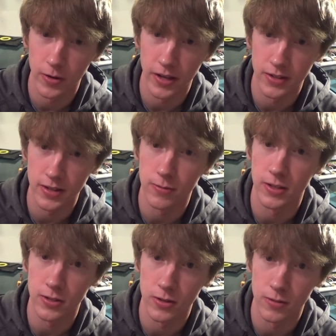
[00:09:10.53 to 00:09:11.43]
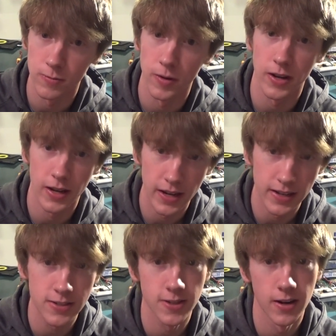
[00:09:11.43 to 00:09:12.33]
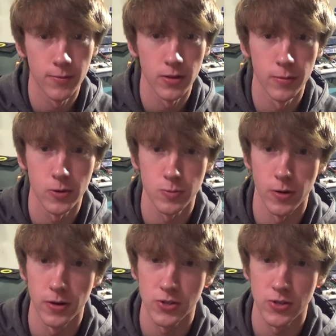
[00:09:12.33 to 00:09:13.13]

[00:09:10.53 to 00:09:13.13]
and definitely good for any setup for the most part.